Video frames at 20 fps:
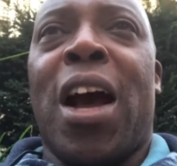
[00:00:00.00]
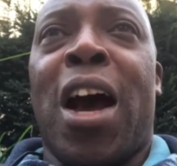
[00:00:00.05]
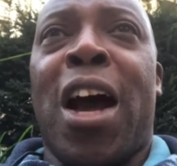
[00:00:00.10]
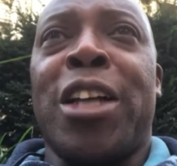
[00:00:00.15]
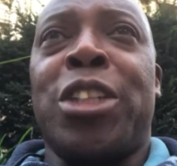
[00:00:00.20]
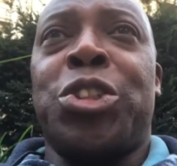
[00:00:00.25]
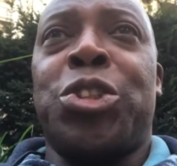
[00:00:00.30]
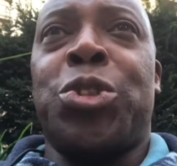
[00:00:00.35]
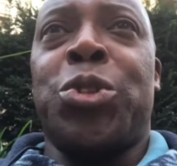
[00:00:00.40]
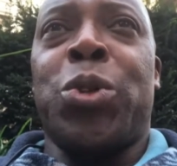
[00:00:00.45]

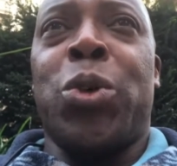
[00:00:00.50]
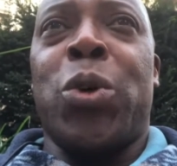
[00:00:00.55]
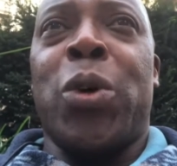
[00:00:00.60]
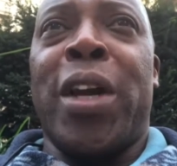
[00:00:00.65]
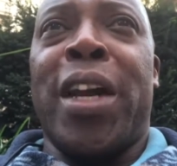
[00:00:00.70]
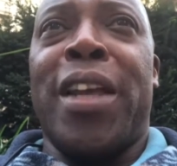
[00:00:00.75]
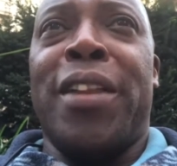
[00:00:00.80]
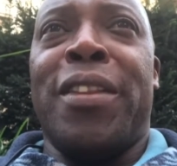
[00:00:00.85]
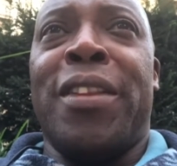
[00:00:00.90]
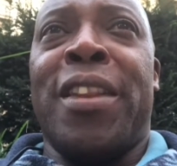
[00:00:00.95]
saw
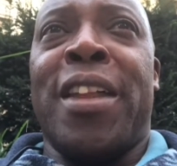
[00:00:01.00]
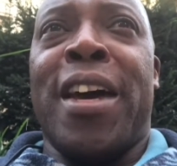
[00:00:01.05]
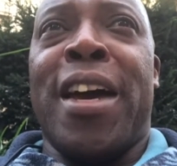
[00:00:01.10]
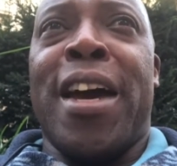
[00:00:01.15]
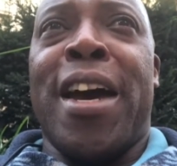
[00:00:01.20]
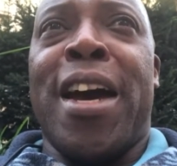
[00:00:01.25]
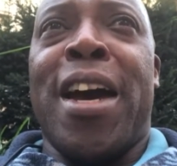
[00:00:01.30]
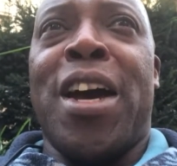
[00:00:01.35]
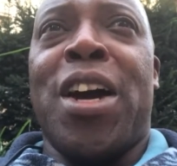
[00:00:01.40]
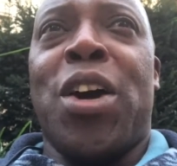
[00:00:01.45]
in
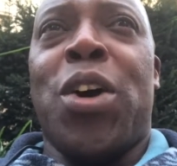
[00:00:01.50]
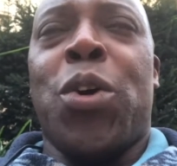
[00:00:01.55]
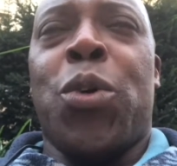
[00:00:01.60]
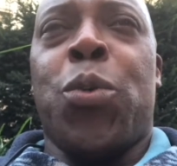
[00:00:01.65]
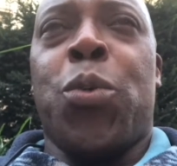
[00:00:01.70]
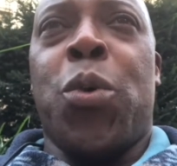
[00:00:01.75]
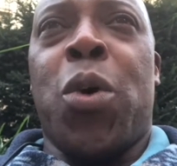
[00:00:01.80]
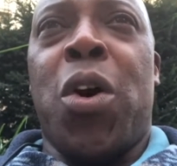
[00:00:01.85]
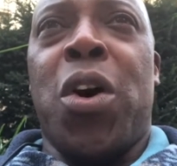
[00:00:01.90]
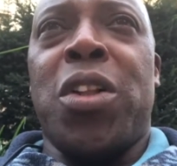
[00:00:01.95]
there
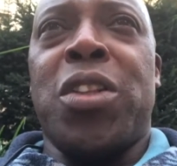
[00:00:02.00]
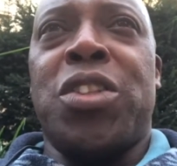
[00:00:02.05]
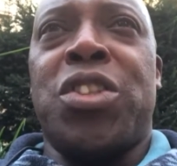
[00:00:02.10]
what